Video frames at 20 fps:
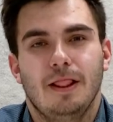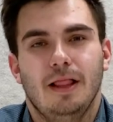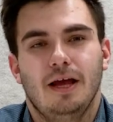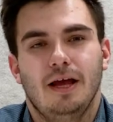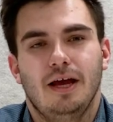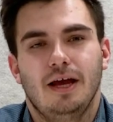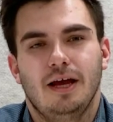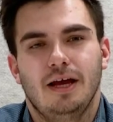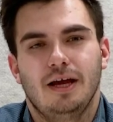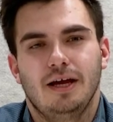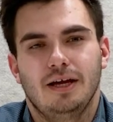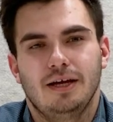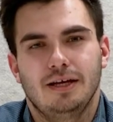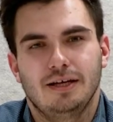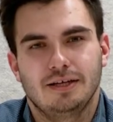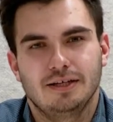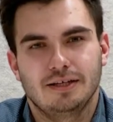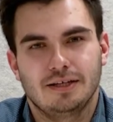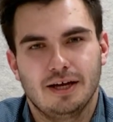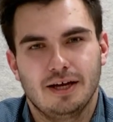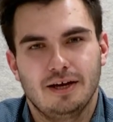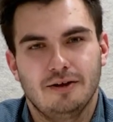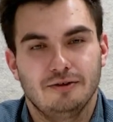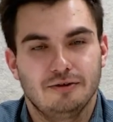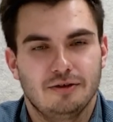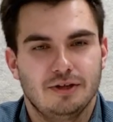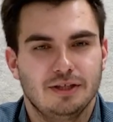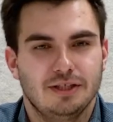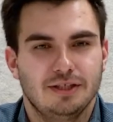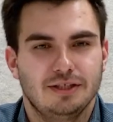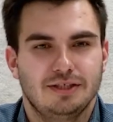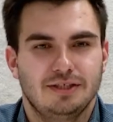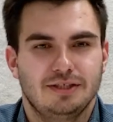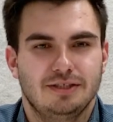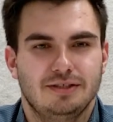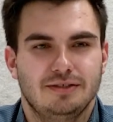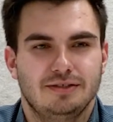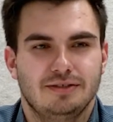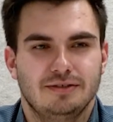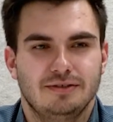and I learned that
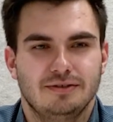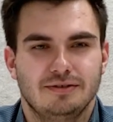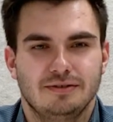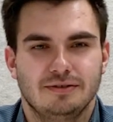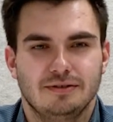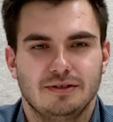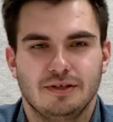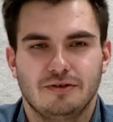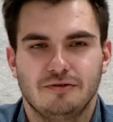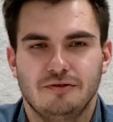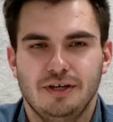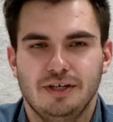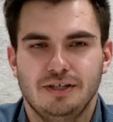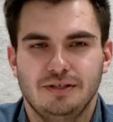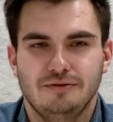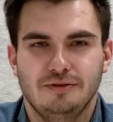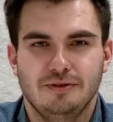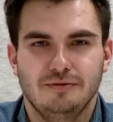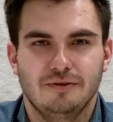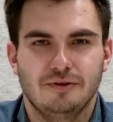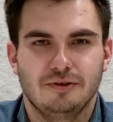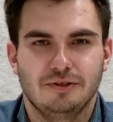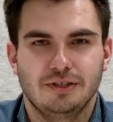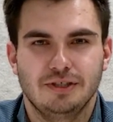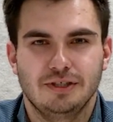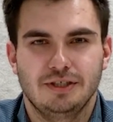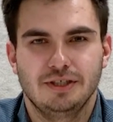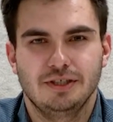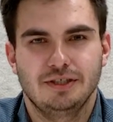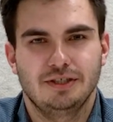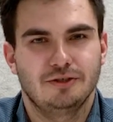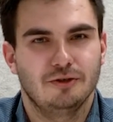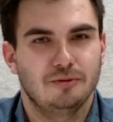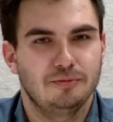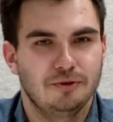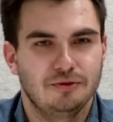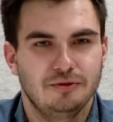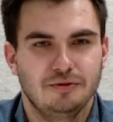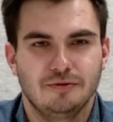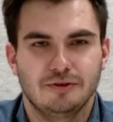it's a great university, it's
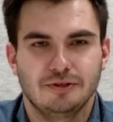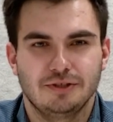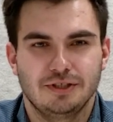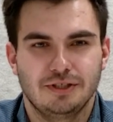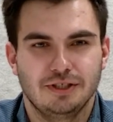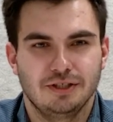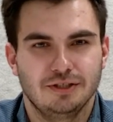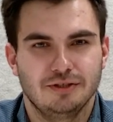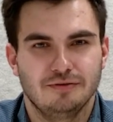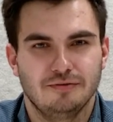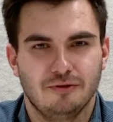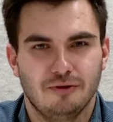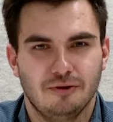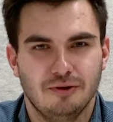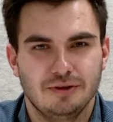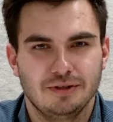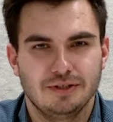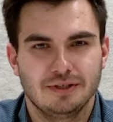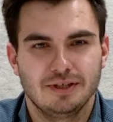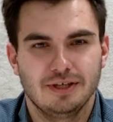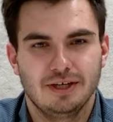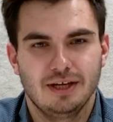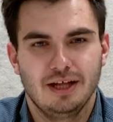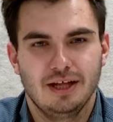top university in the world,